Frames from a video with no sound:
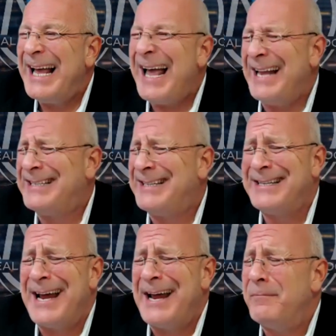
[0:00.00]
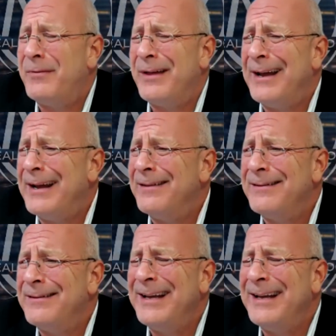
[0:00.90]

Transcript: That's the same thing.